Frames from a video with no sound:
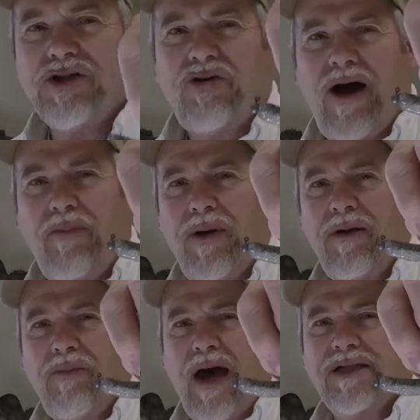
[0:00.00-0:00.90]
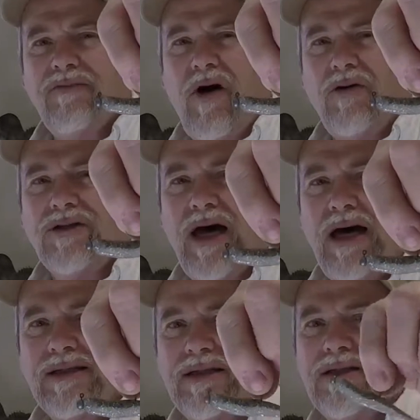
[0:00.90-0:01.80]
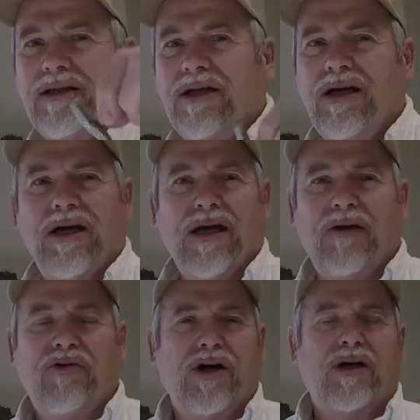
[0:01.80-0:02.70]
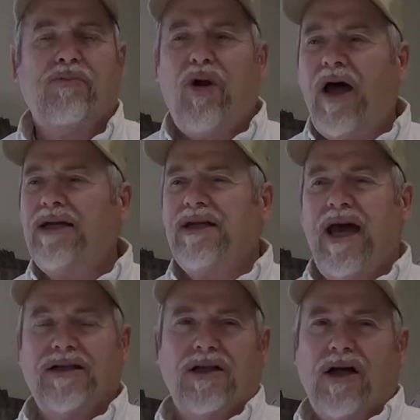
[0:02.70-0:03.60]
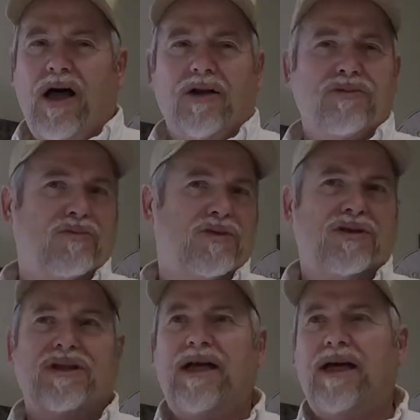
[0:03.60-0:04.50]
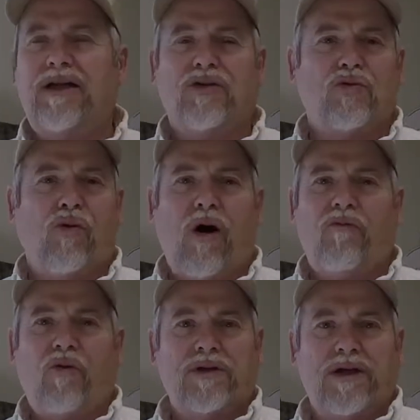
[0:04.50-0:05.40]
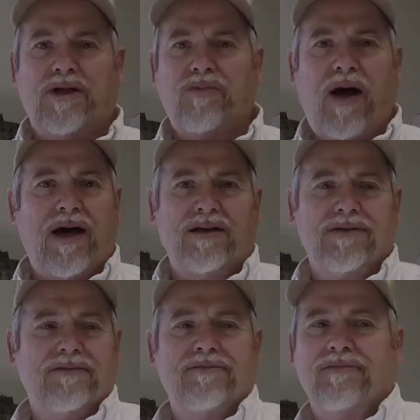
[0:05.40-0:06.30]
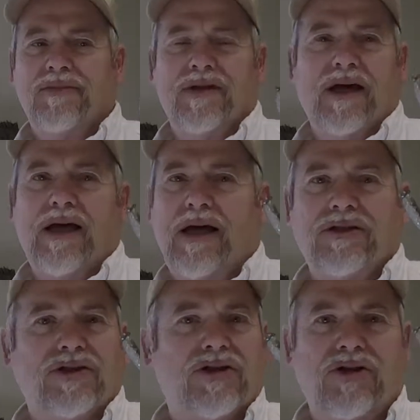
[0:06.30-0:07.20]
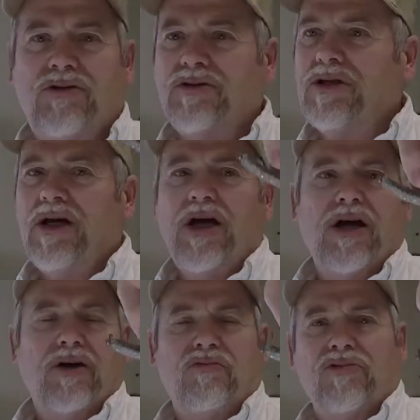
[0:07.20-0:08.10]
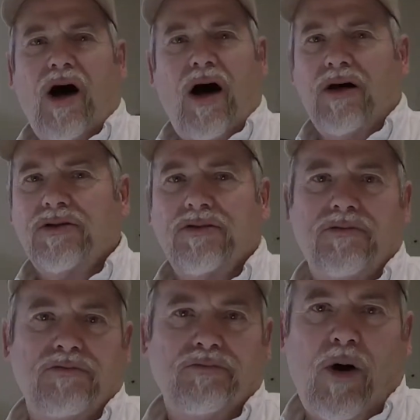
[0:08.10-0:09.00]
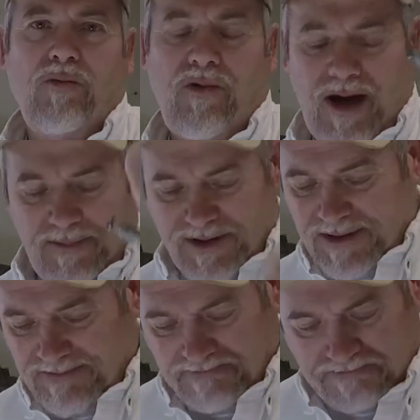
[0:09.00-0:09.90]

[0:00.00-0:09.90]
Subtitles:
crappie bass of all sizes. If you're in a place that has a lot of 10 to 12, 14-inch bass, it's the juice. Docks, boat ramps,